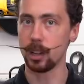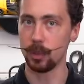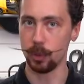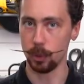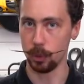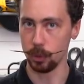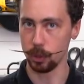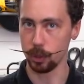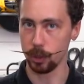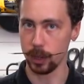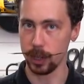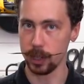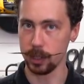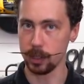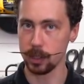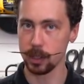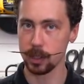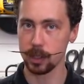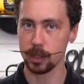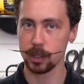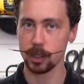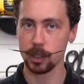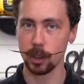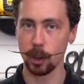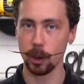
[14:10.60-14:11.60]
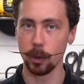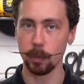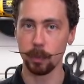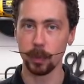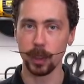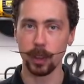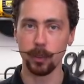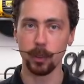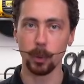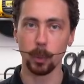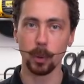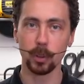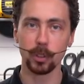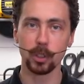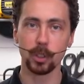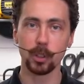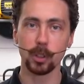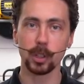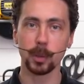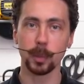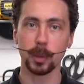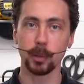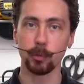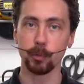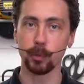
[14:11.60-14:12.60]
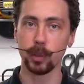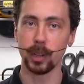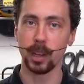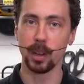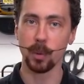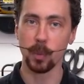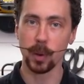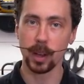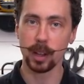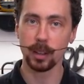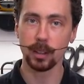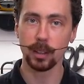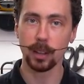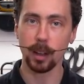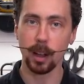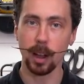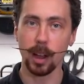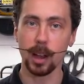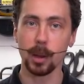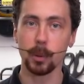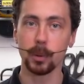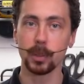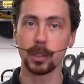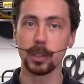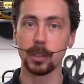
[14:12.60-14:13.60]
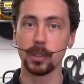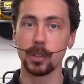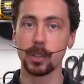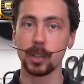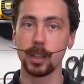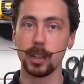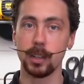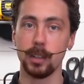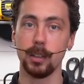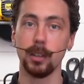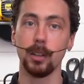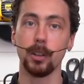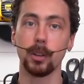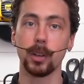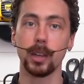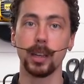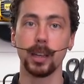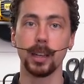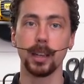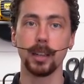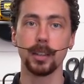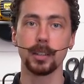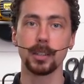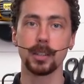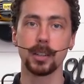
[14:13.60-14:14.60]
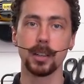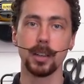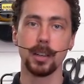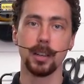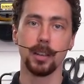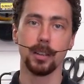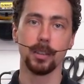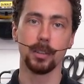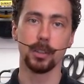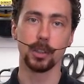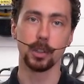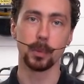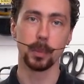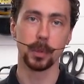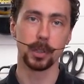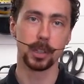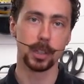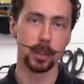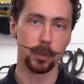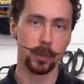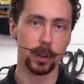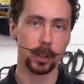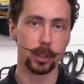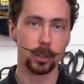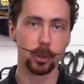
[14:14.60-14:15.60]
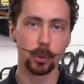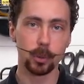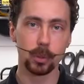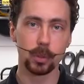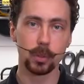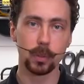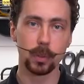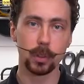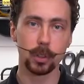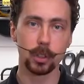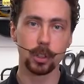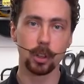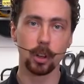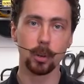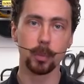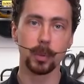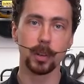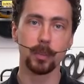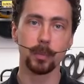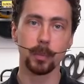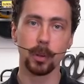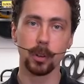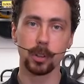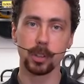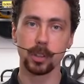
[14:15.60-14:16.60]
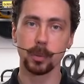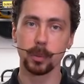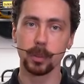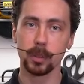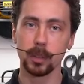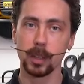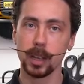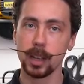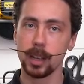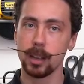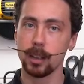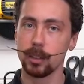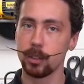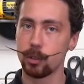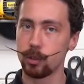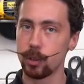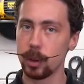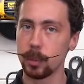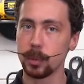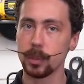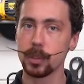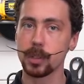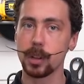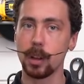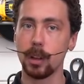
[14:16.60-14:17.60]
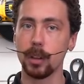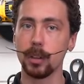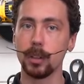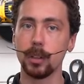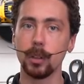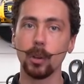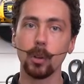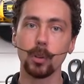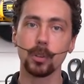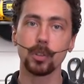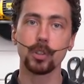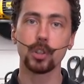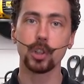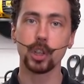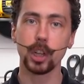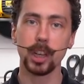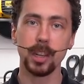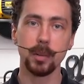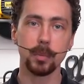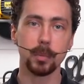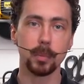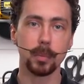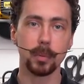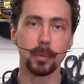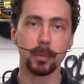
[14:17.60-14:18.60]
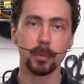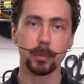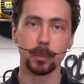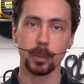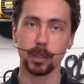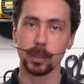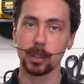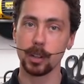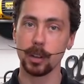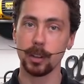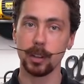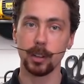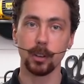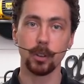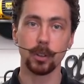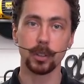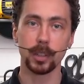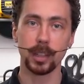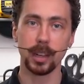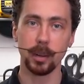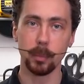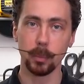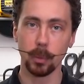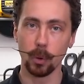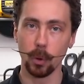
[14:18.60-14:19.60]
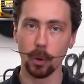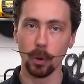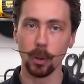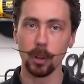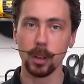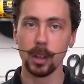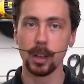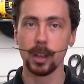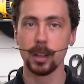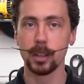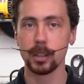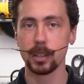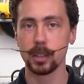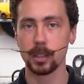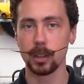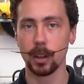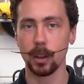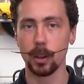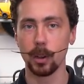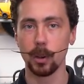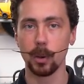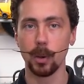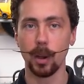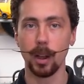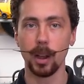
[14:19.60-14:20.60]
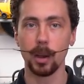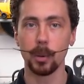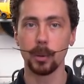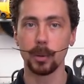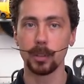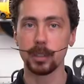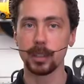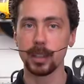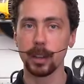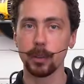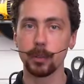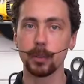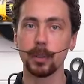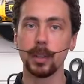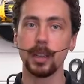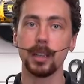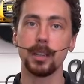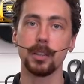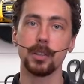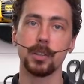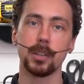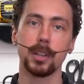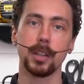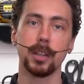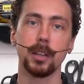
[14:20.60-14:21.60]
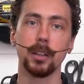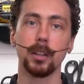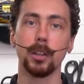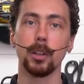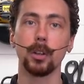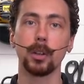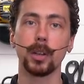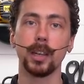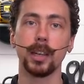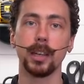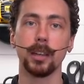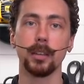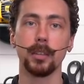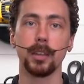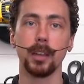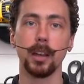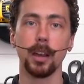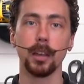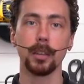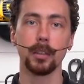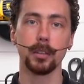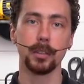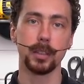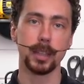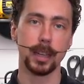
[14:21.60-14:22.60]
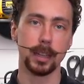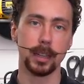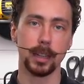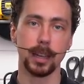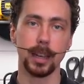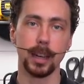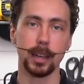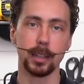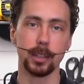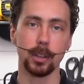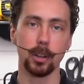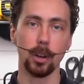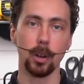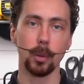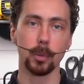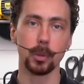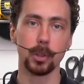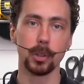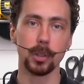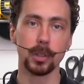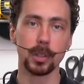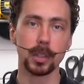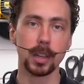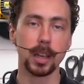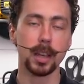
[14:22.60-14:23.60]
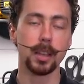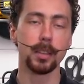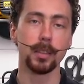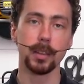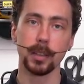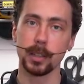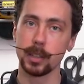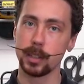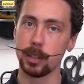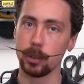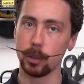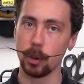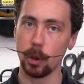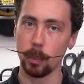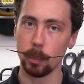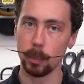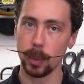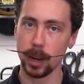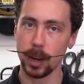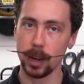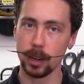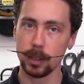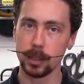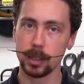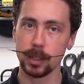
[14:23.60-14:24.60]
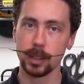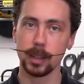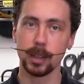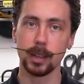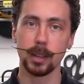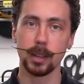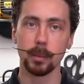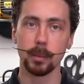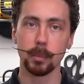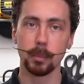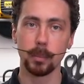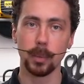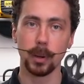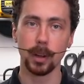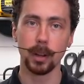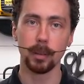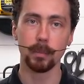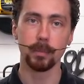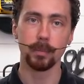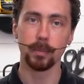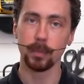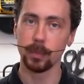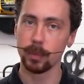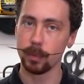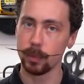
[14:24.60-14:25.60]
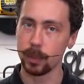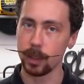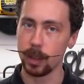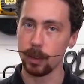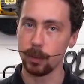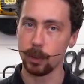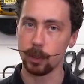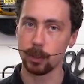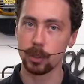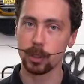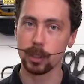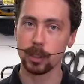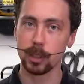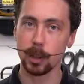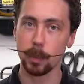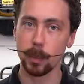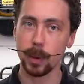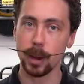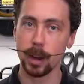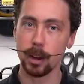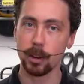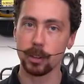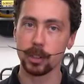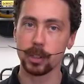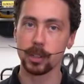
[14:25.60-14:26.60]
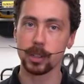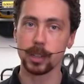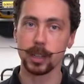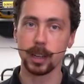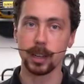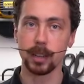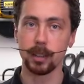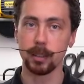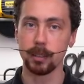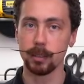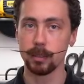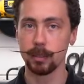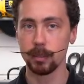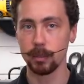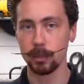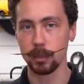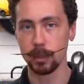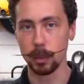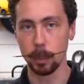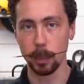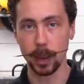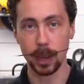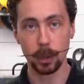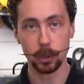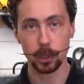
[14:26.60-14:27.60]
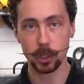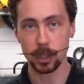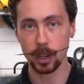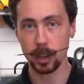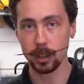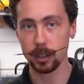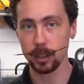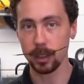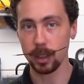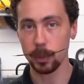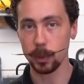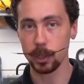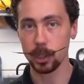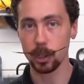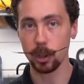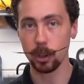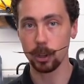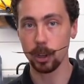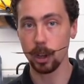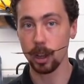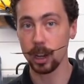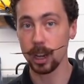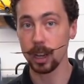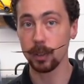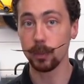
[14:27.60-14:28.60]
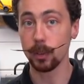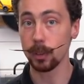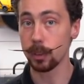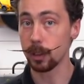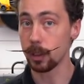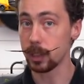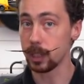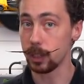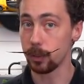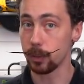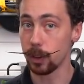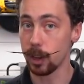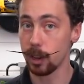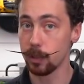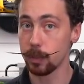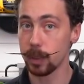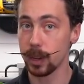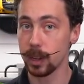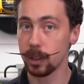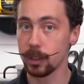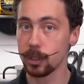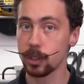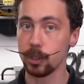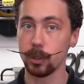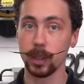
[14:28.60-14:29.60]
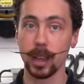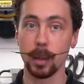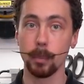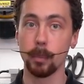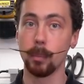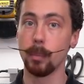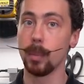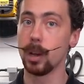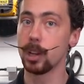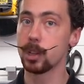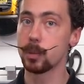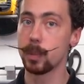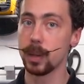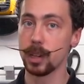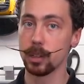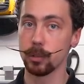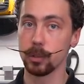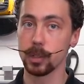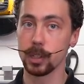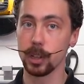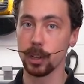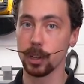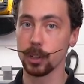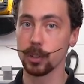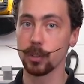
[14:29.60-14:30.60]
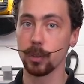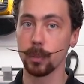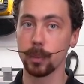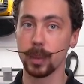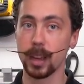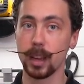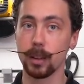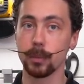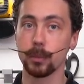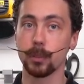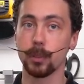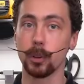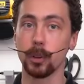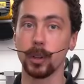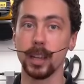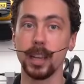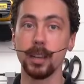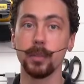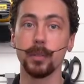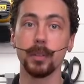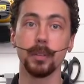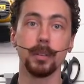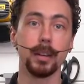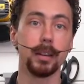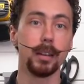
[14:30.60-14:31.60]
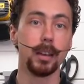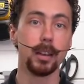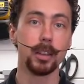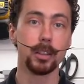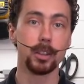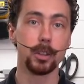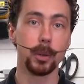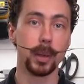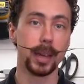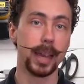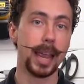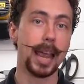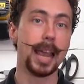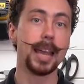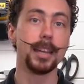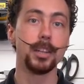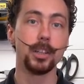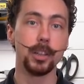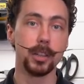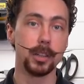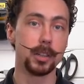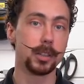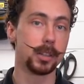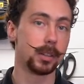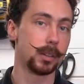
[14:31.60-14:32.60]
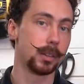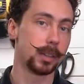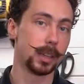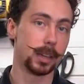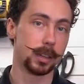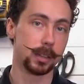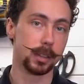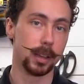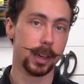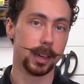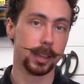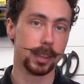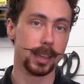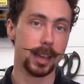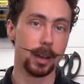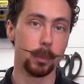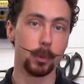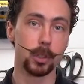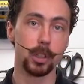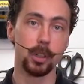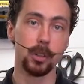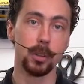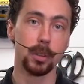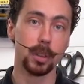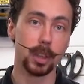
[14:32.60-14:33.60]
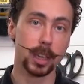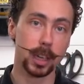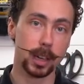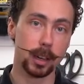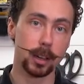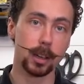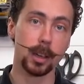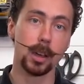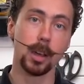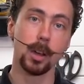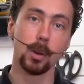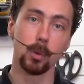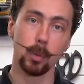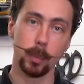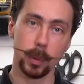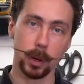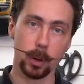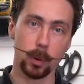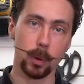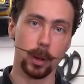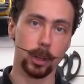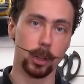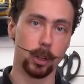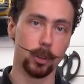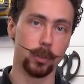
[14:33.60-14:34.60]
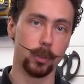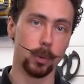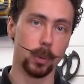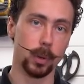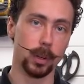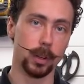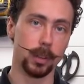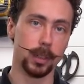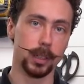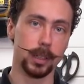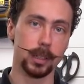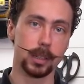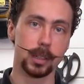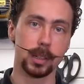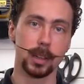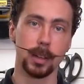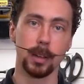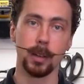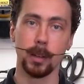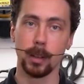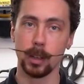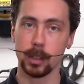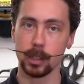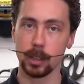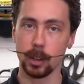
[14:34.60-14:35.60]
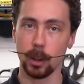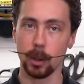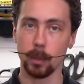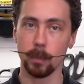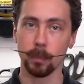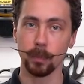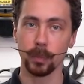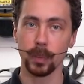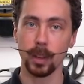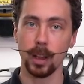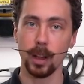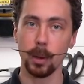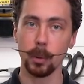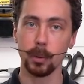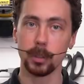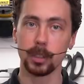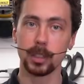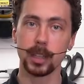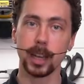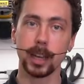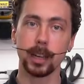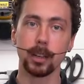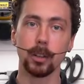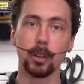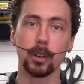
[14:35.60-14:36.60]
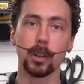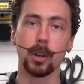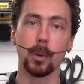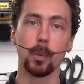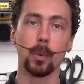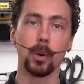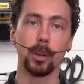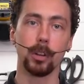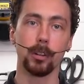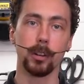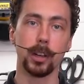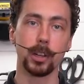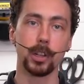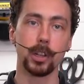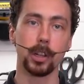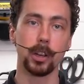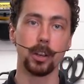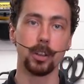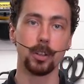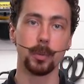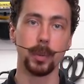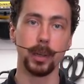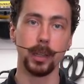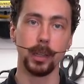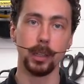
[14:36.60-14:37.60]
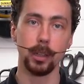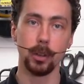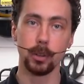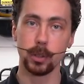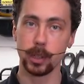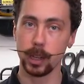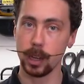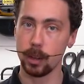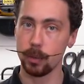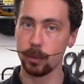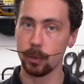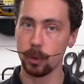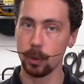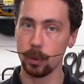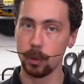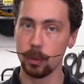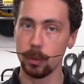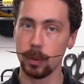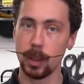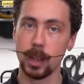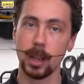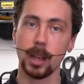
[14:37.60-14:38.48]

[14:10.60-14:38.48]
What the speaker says: of all trades. So if you want to do something really well, I would consider looking at the specific tools for the job if possible. Dremels are not cheap, but certainly not anymore. So I would definitely consider looking at the other dedicated options. They're still not bad, but if you compare it to, say, the mouse sander that we showed earlier for £35, you'll get much better results from that for even doing edges and things like that, which you think would be quite good for one of these. So I would take a look at what you're actually going to be using it for.